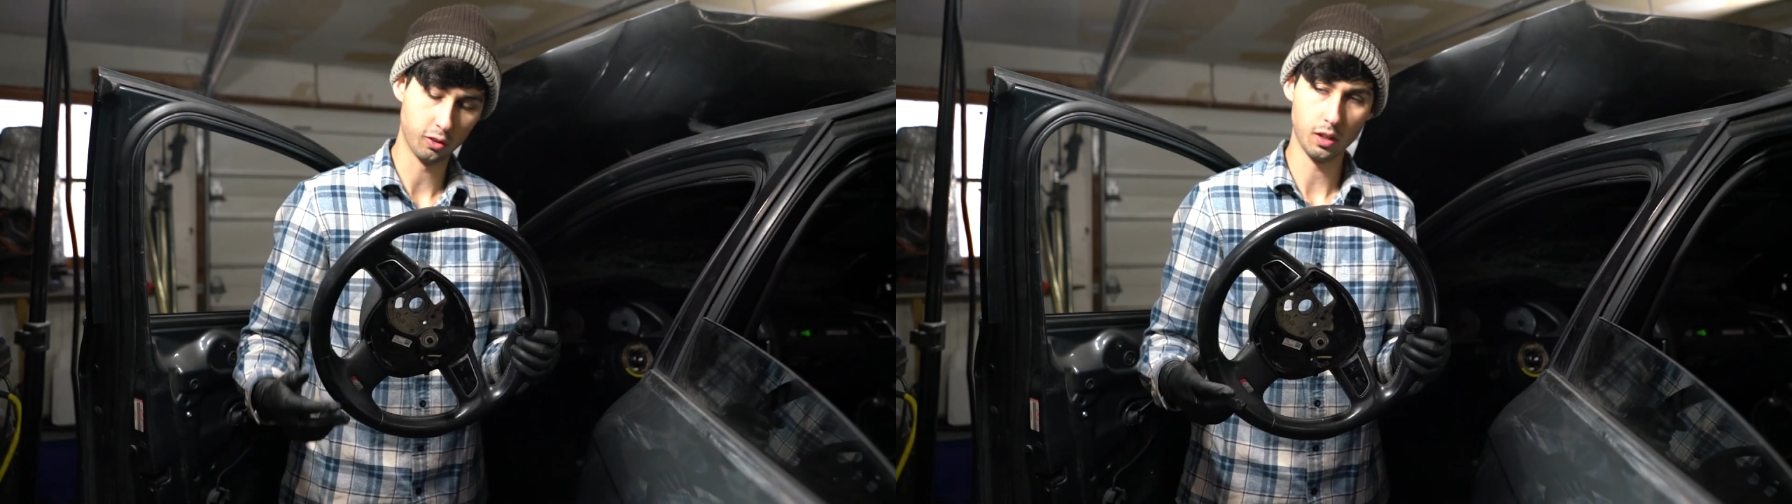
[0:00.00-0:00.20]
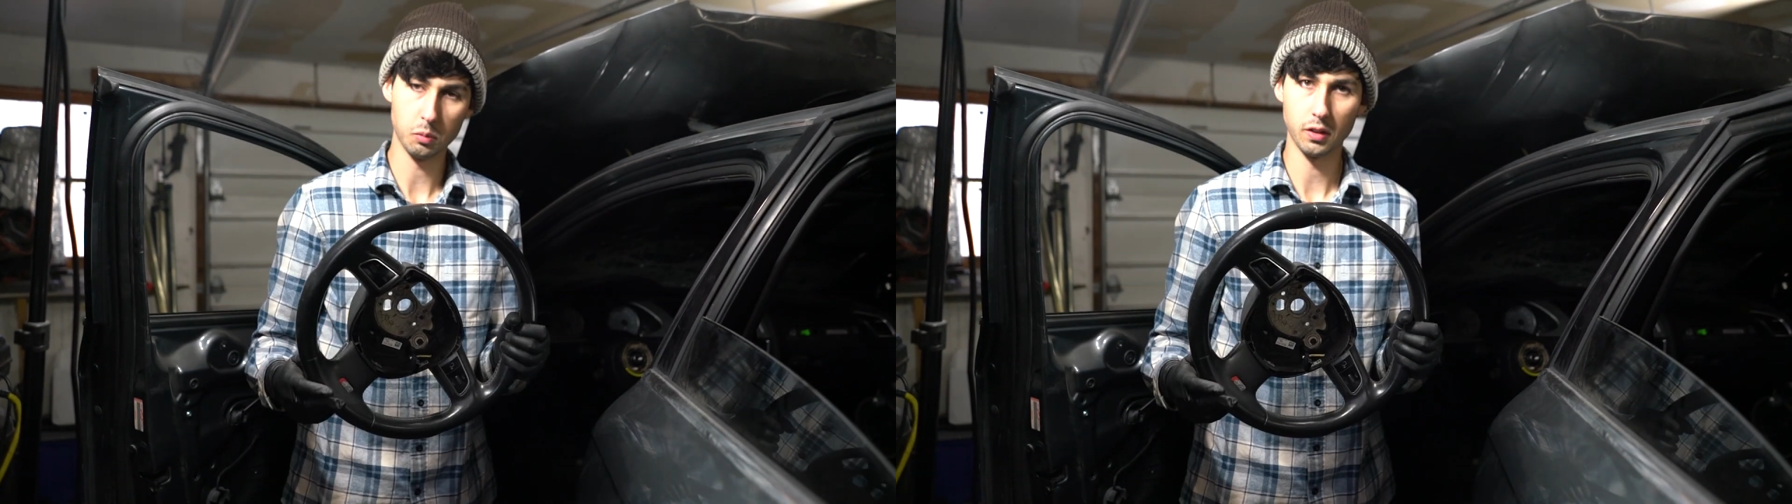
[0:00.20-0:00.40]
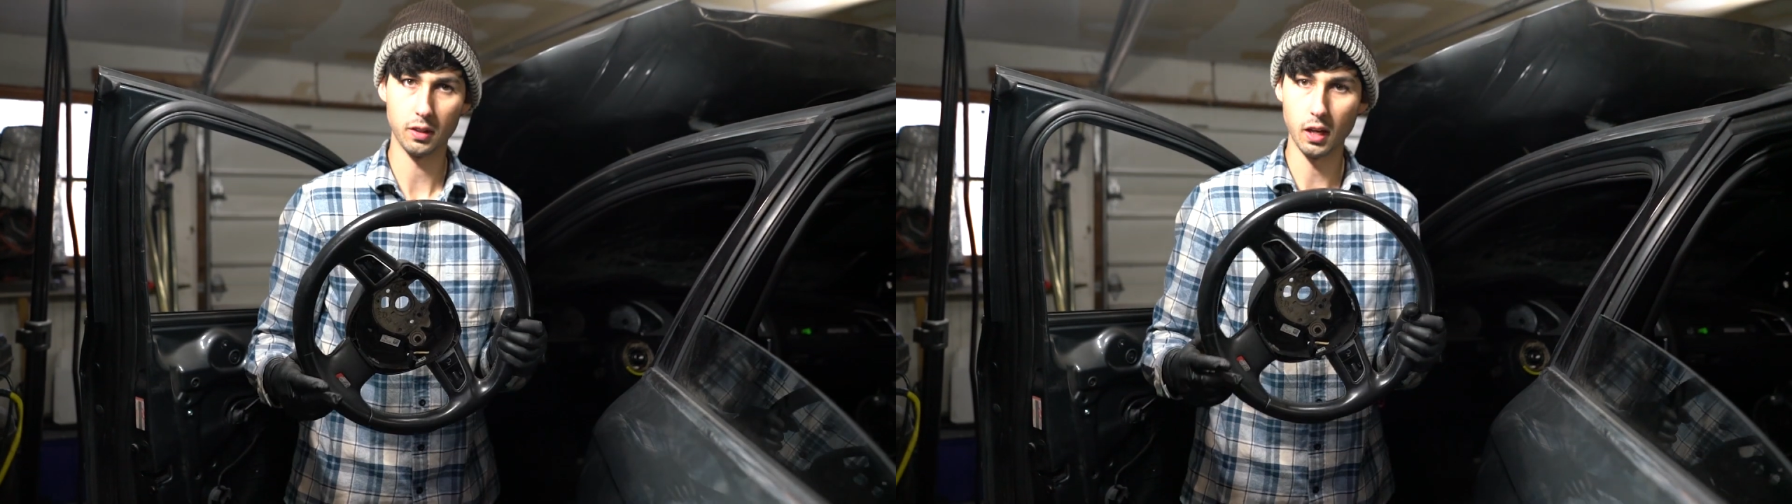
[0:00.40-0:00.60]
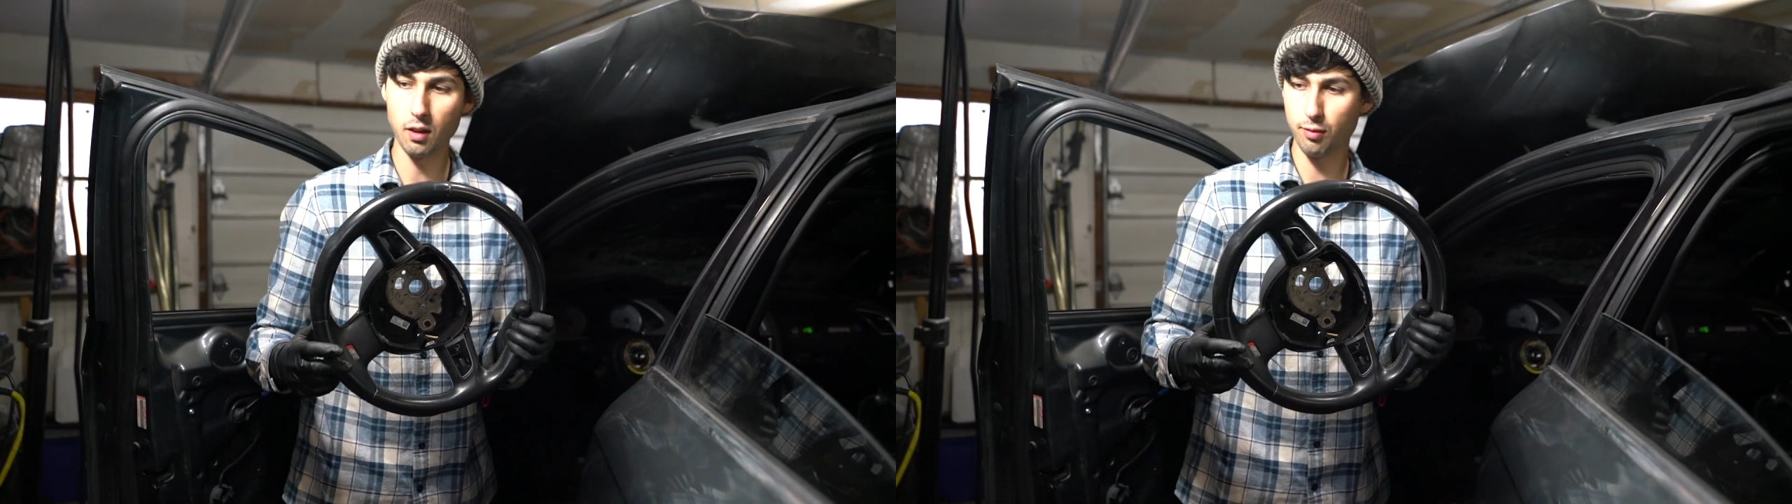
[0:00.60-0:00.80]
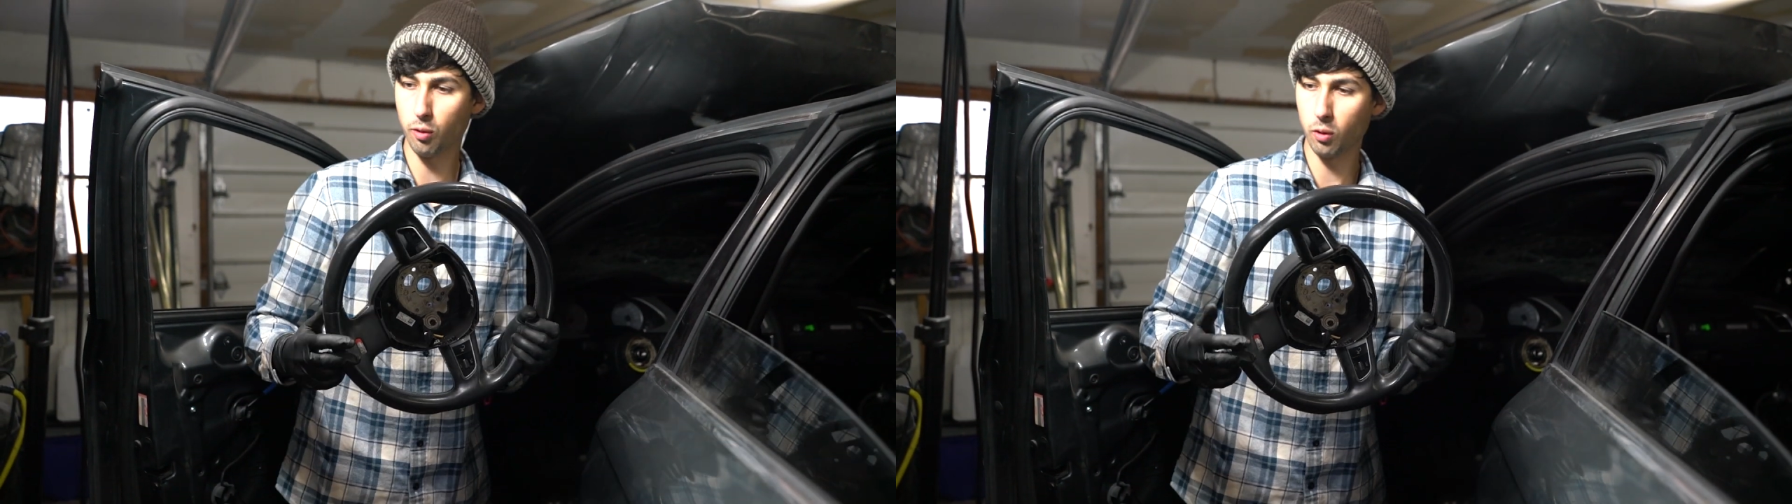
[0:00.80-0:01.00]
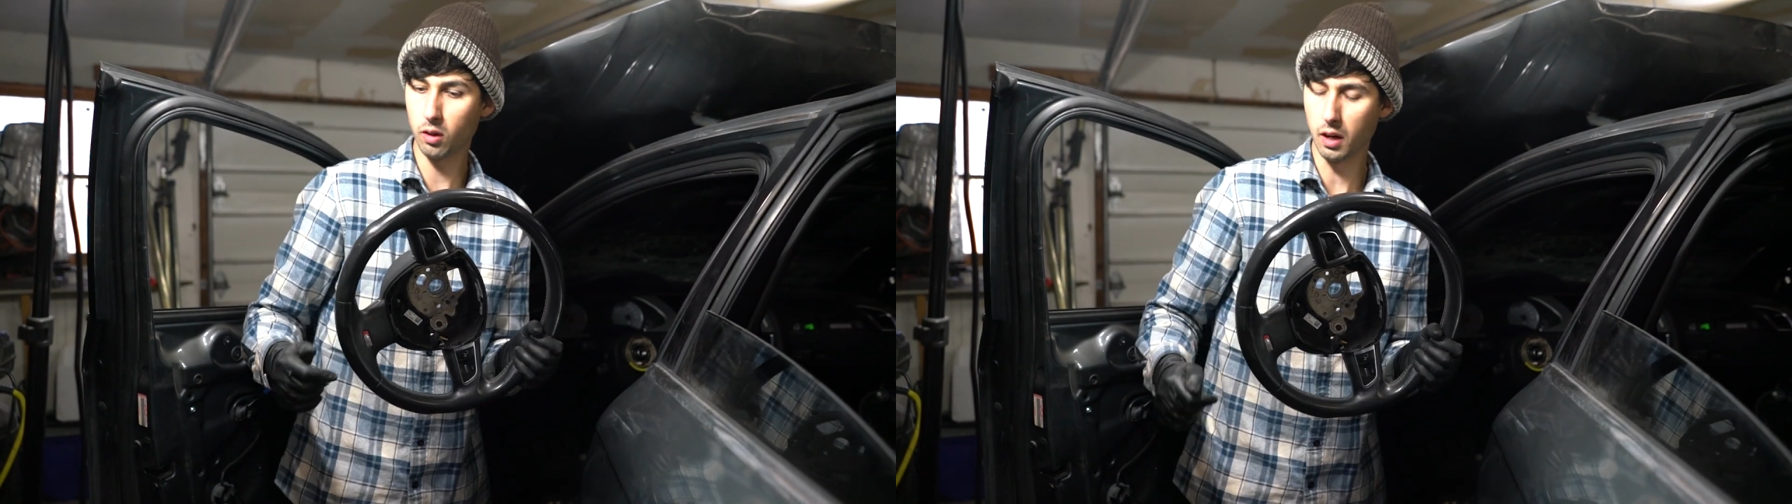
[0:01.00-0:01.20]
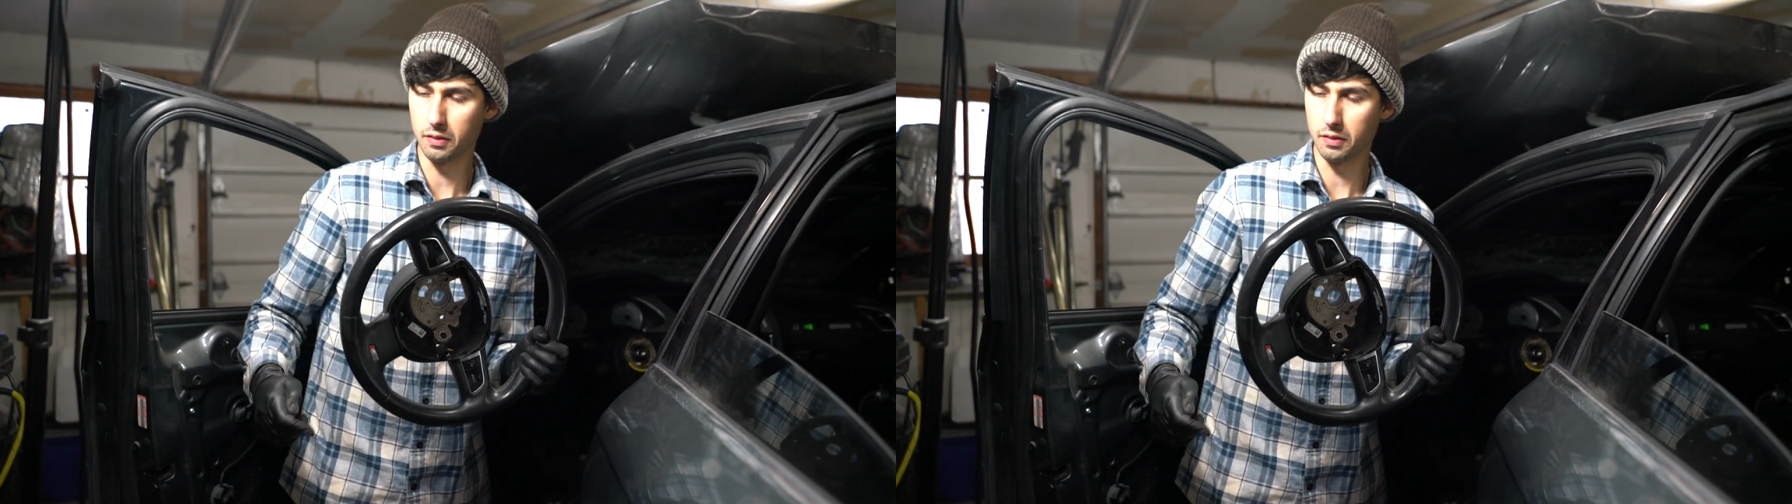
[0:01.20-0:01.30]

same on the A four,